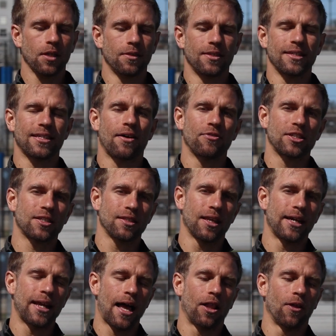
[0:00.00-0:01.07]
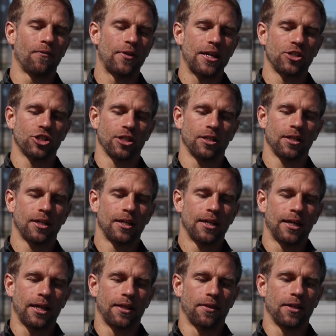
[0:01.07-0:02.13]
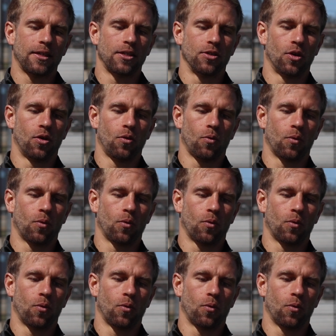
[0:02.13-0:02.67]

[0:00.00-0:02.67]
These have a slight elevation in the heel